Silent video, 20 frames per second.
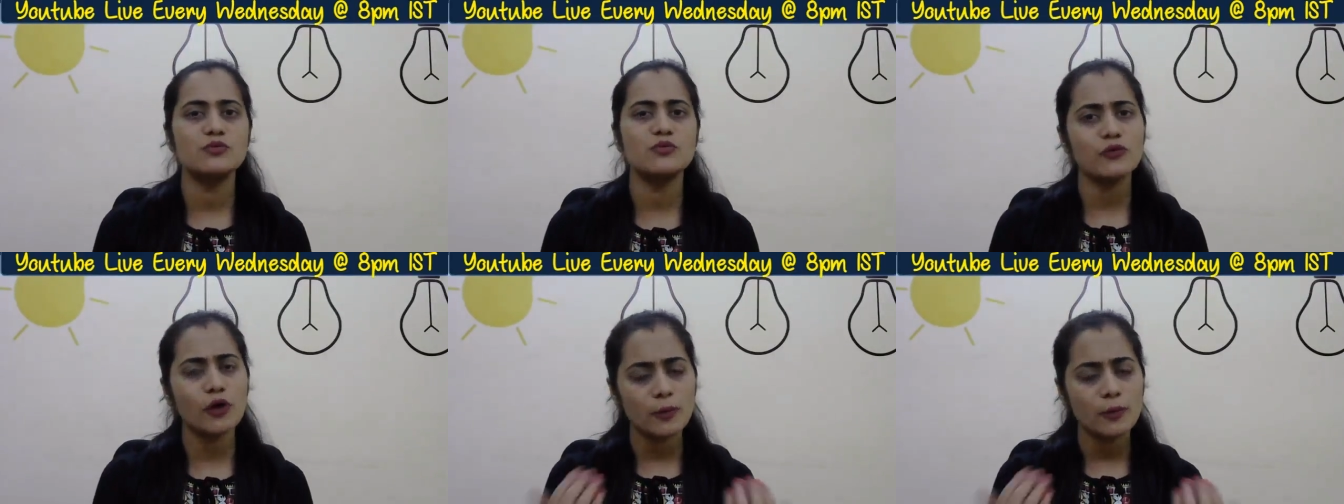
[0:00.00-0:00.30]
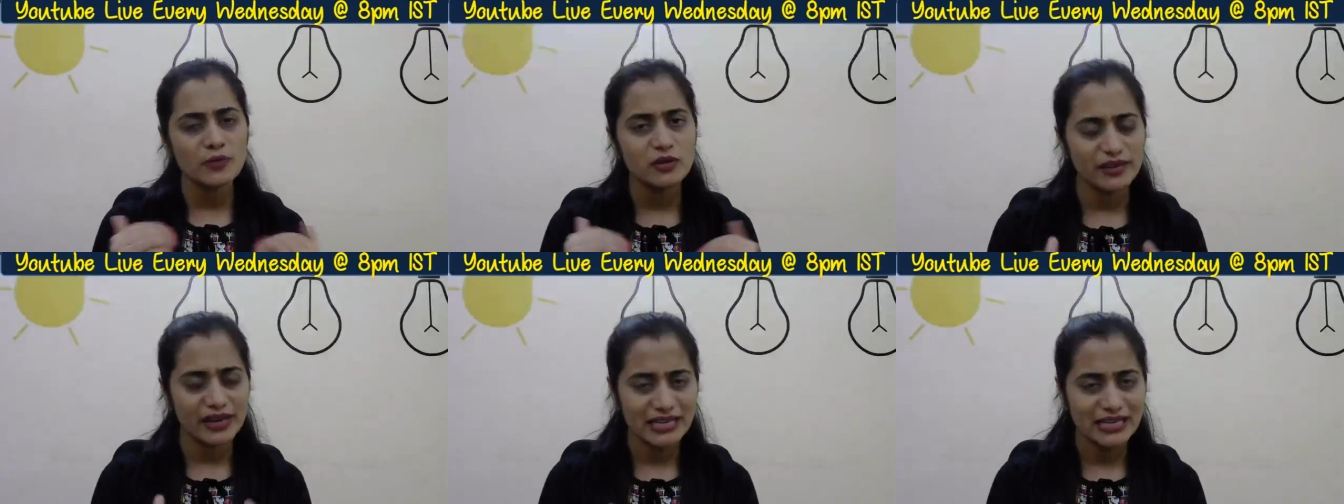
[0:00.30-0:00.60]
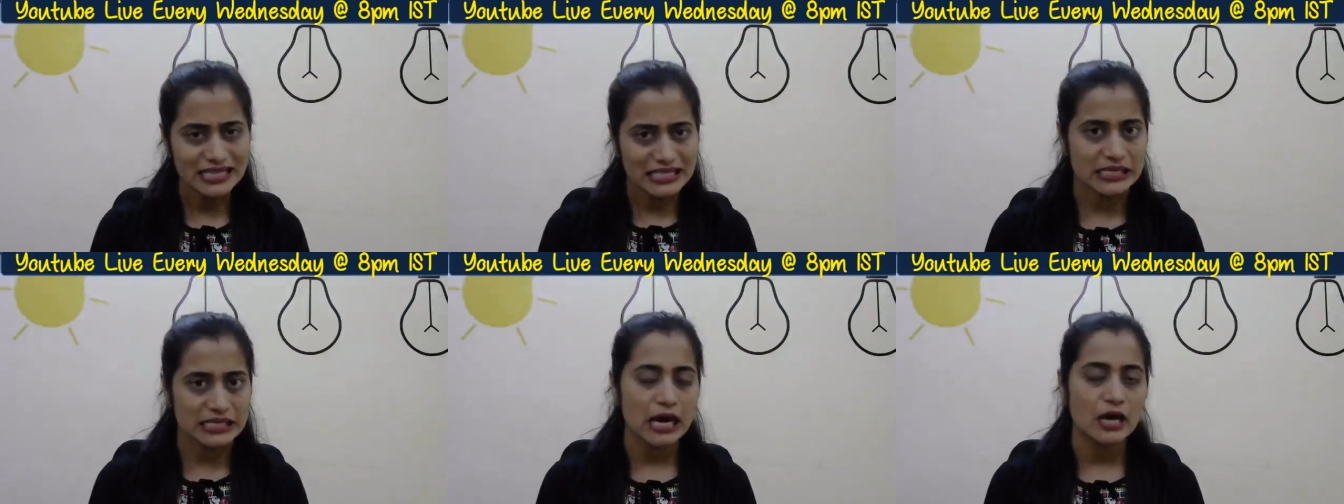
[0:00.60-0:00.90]
from the very
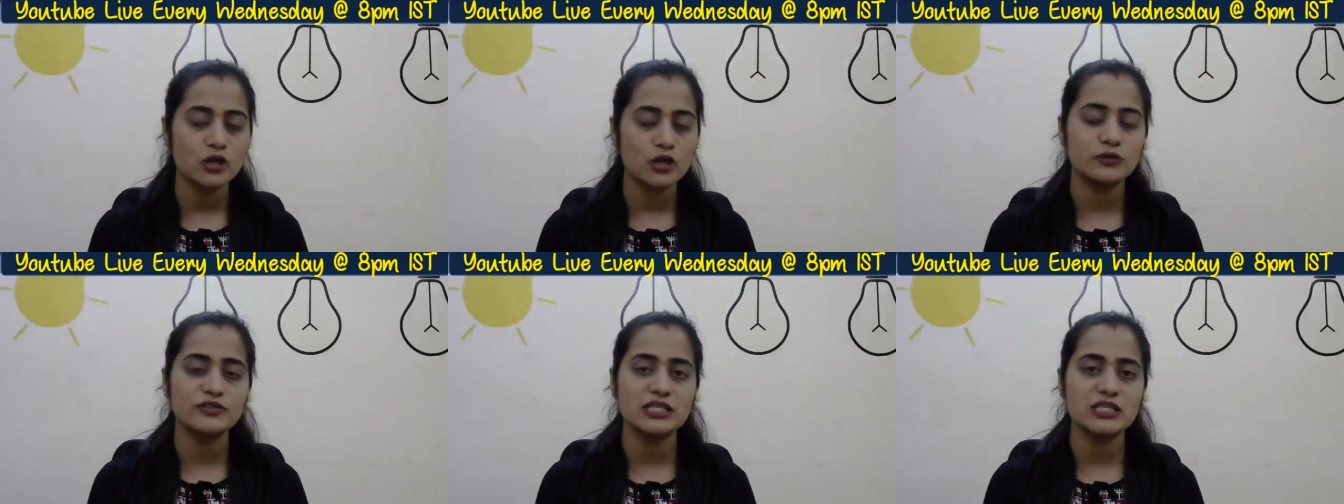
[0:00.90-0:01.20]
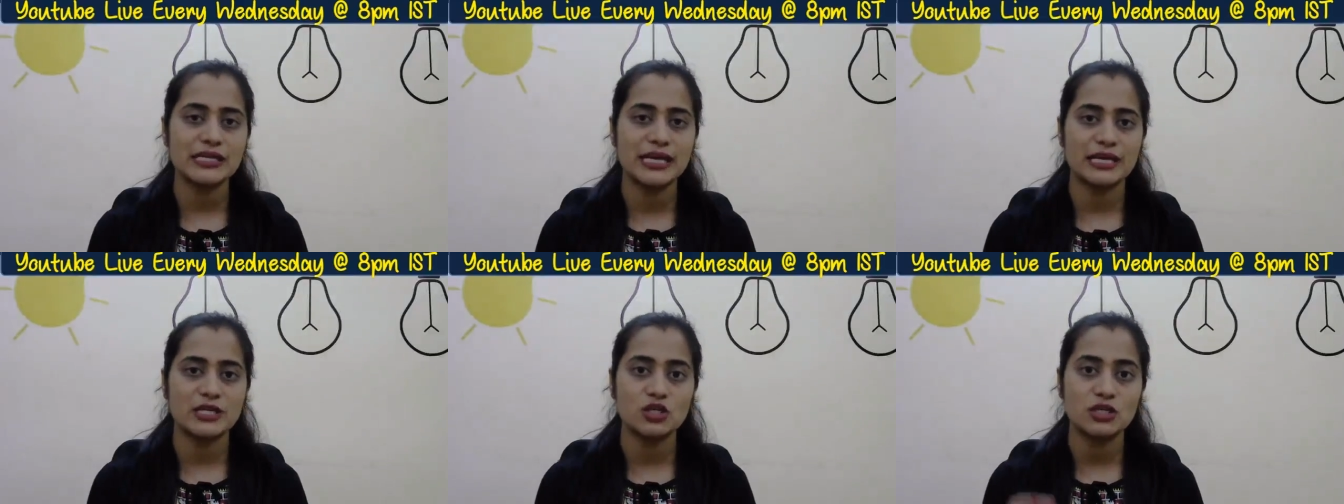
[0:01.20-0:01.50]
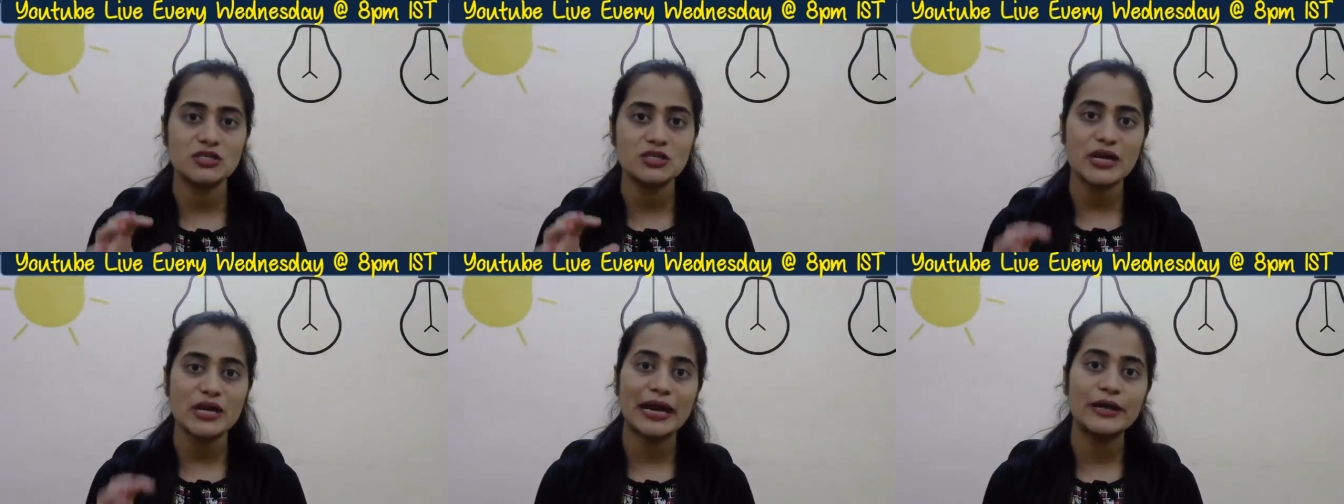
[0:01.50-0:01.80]
start of the session,
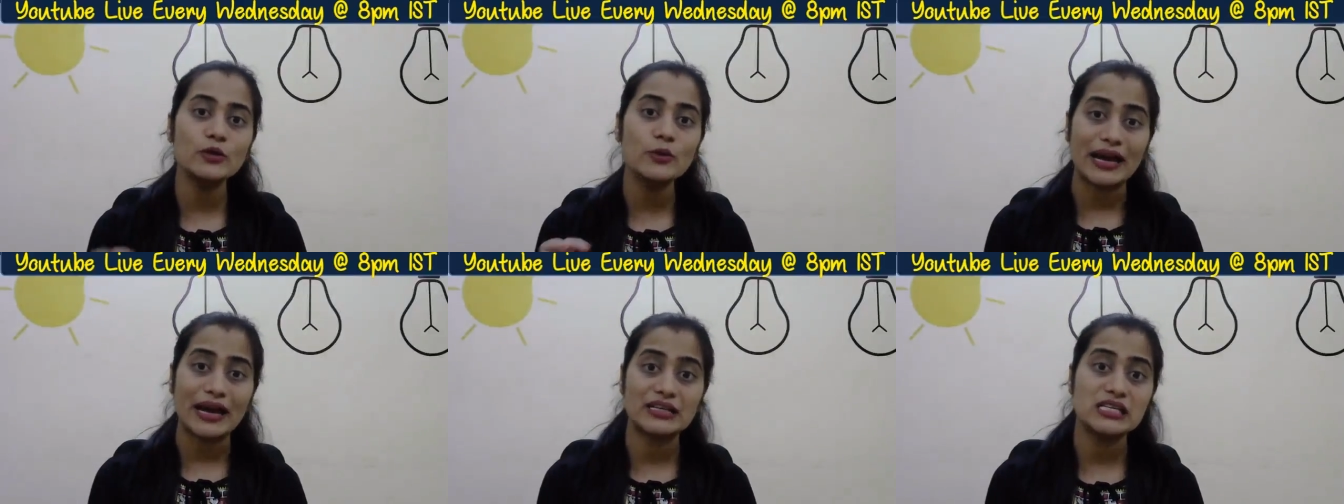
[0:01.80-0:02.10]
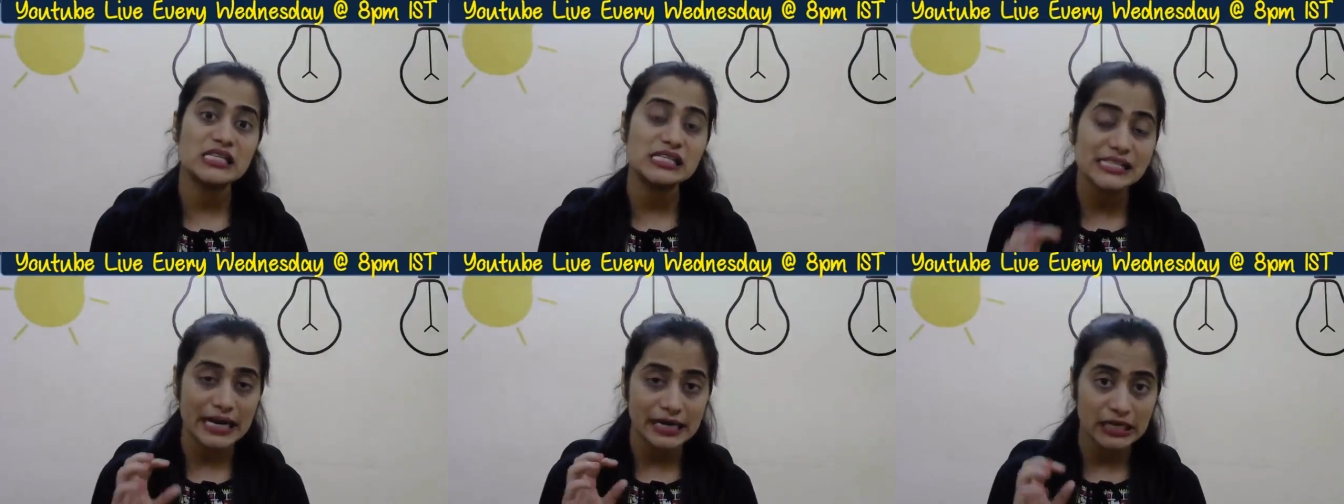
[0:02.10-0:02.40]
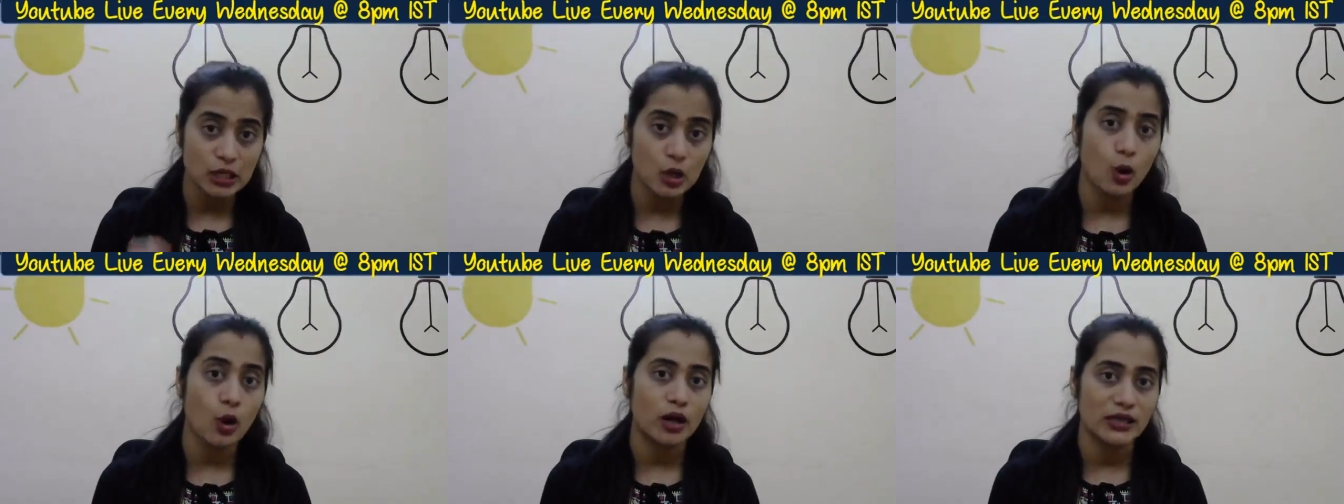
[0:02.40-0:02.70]
try to understand the
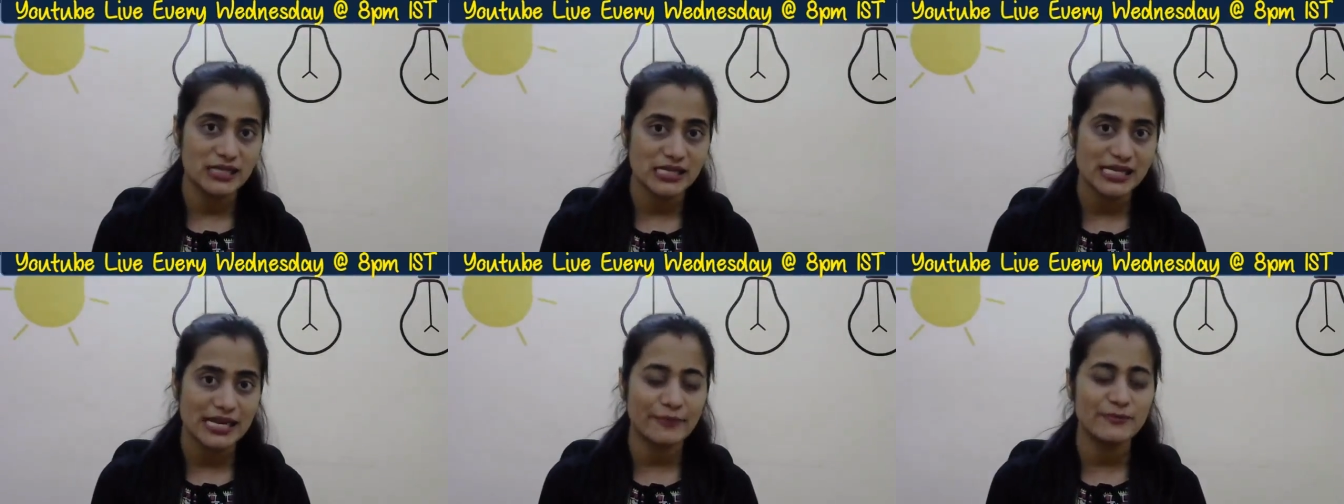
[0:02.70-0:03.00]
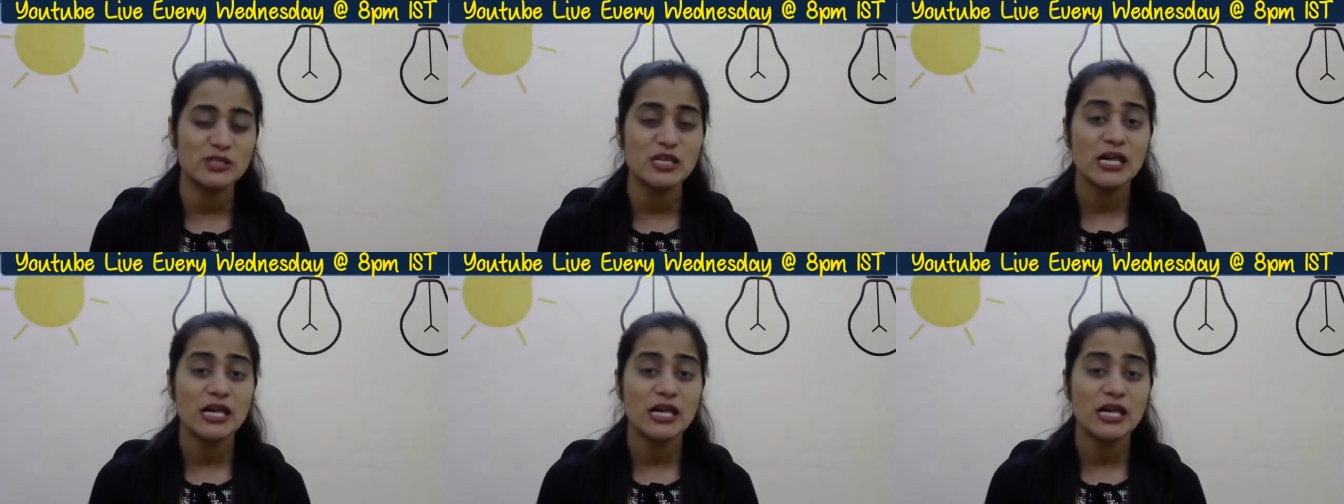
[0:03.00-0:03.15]
concepts,